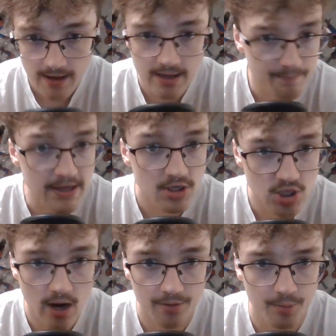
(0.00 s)
he beat
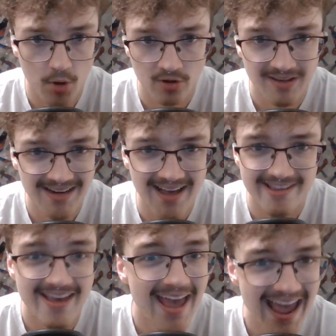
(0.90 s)
Jonathan
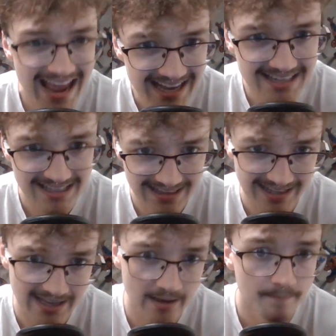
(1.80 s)
Martinez
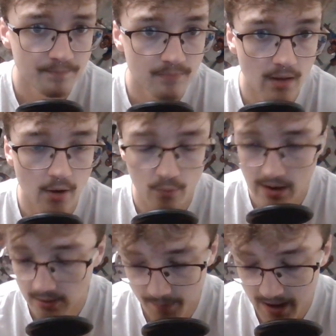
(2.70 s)
handedly, a
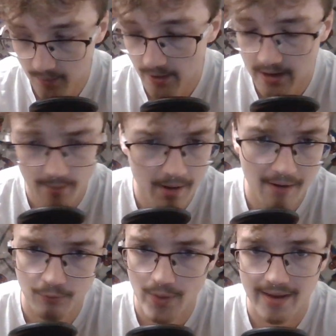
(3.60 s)
ranked bantamweight coming
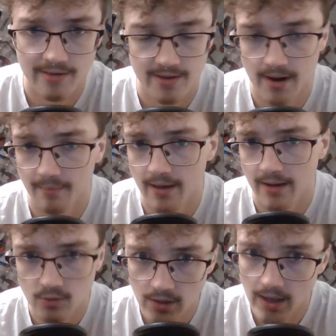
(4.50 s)
off wins. And I'm
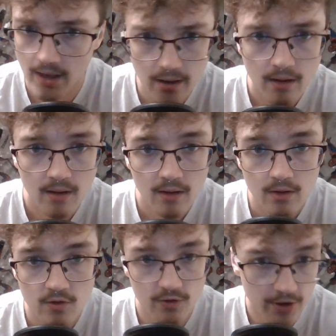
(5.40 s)
like, okay,
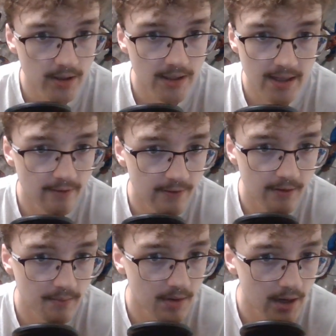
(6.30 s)
so they're going to give
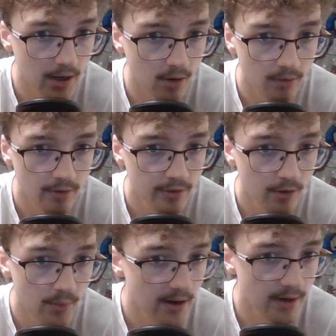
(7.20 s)
him,
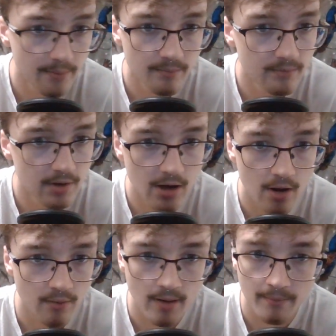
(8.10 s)
they'll rank him,
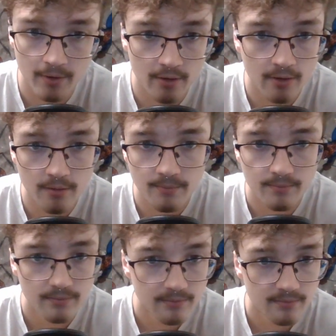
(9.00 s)
he'll
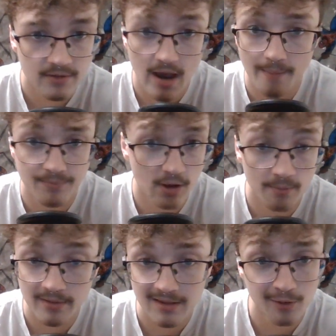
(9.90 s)

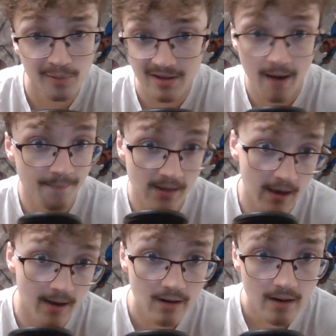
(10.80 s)
be top
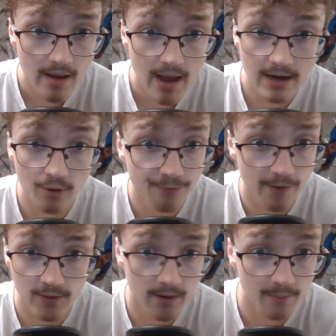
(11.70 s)
10, and he'll
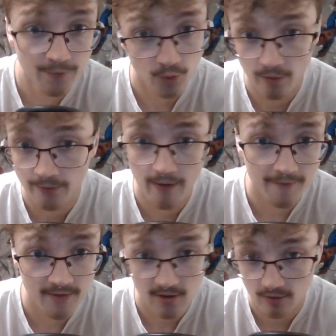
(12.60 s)
fight the number 4,
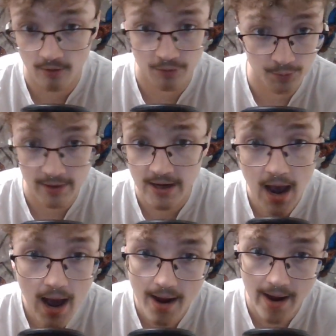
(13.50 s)
5, 6, or 3
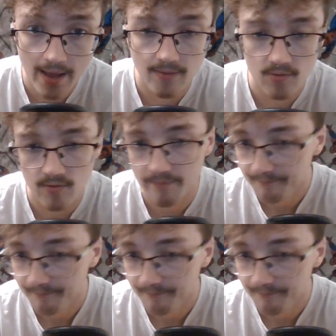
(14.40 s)
guy next.